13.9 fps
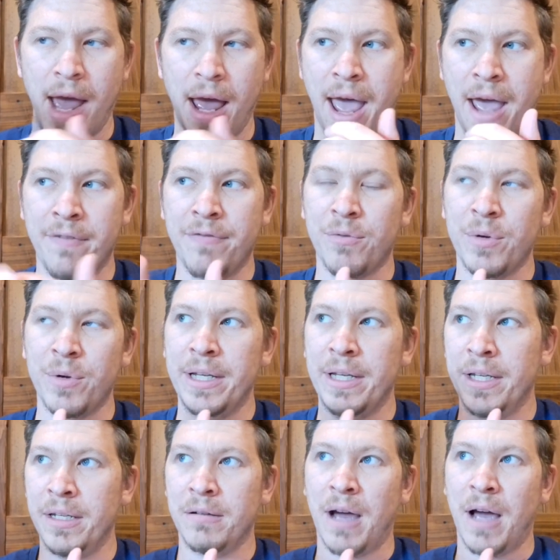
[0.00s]

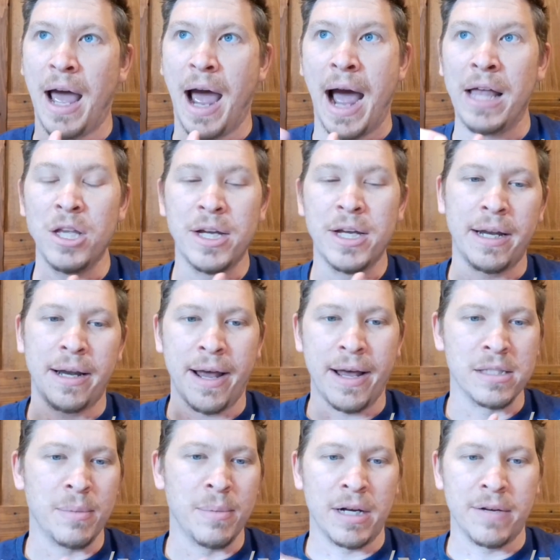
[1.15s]
I look at it
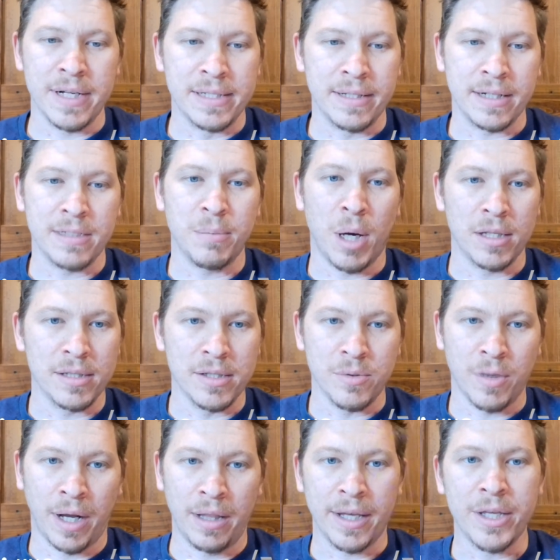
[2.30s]
as about every 6 months,
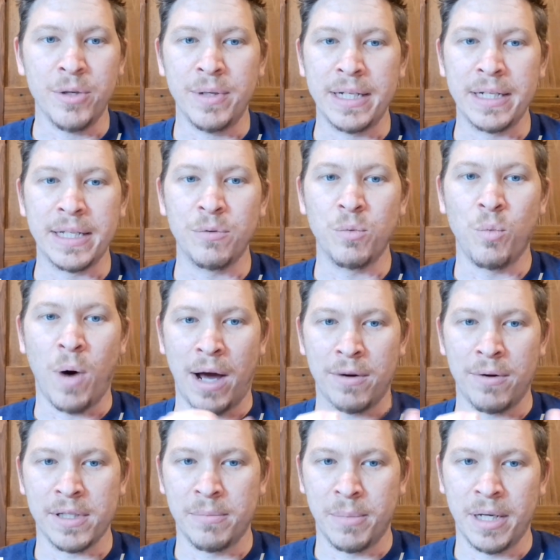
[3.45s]
right? Like you need to wow
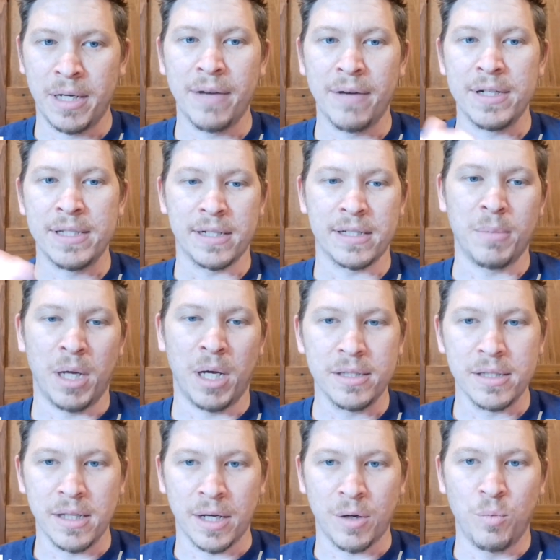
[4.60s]
somebody every 6
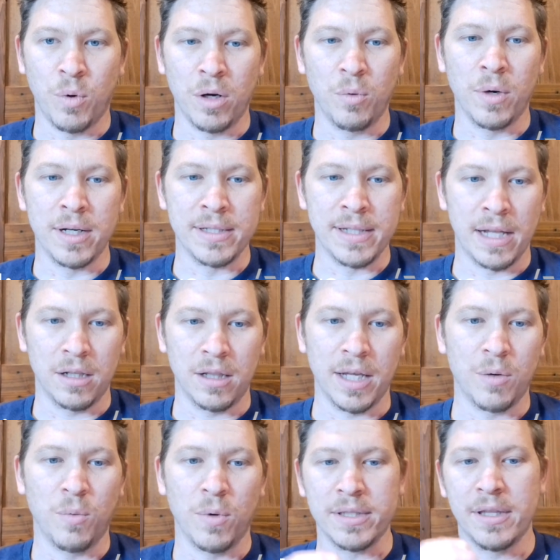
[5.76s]
months. Like what does that look like?
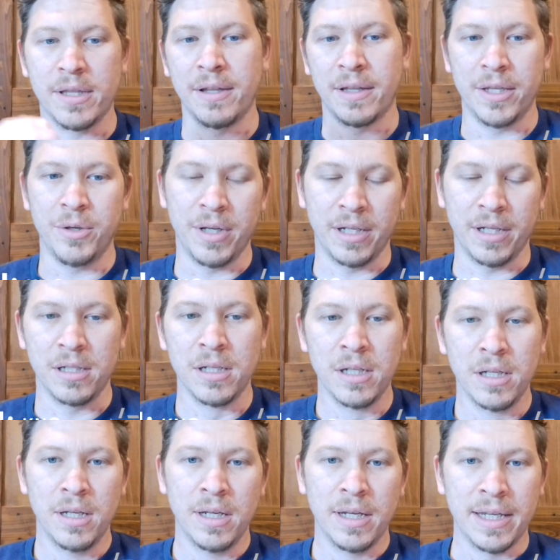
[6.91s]
What's the thing that you can
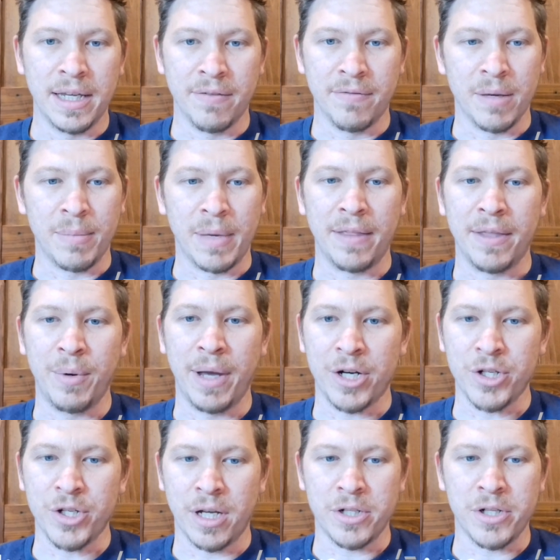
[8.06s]
give them? I think we
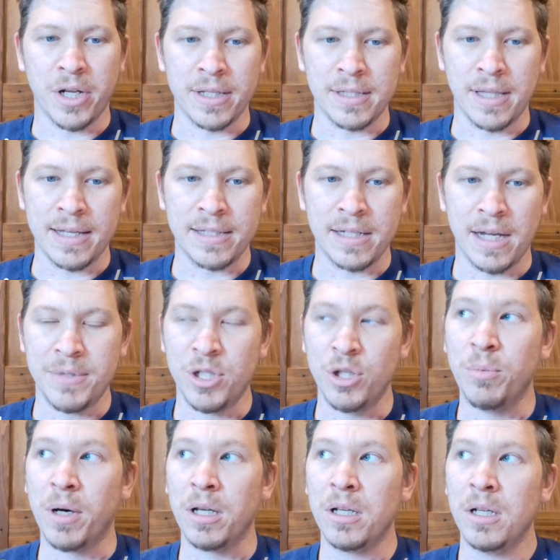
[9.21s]
actually touched on this last time too,
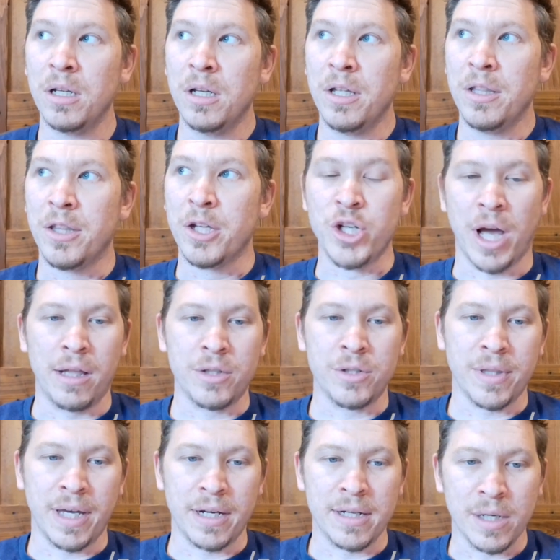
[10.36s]
but the challenge with
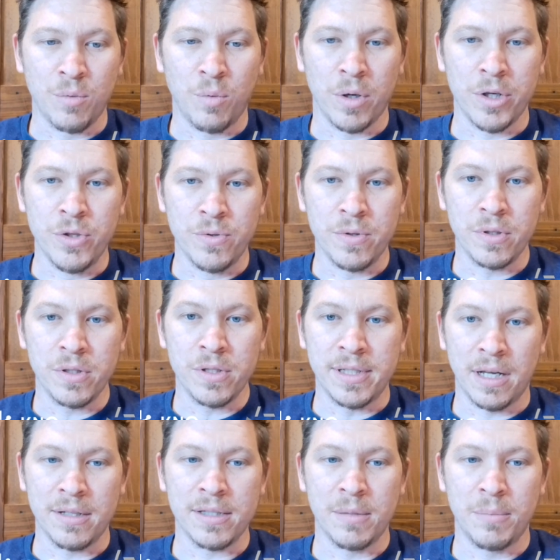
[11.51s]
that is like once you
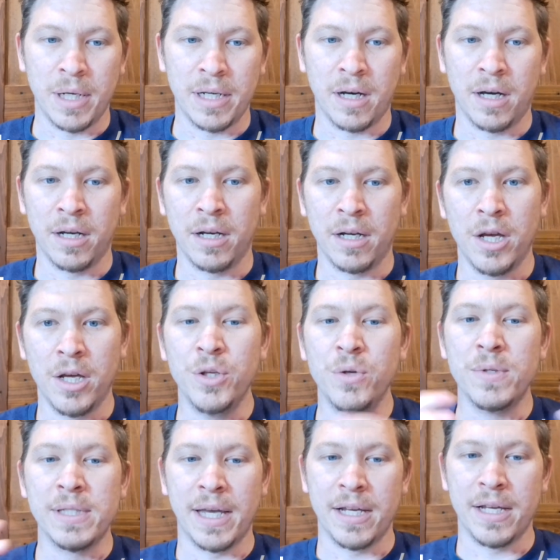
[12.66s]
sell somebody on a
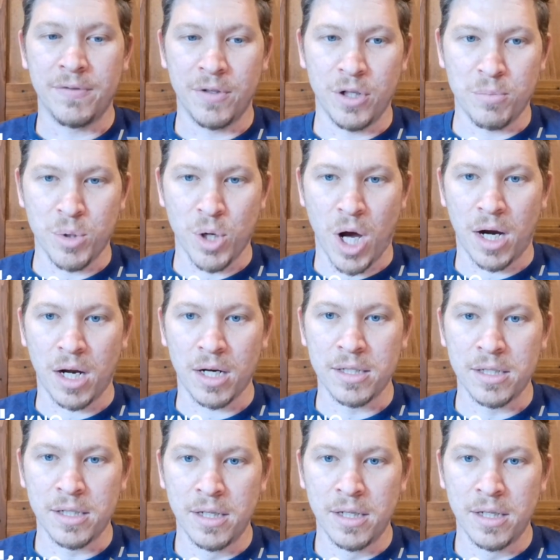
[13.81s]
use case for your product,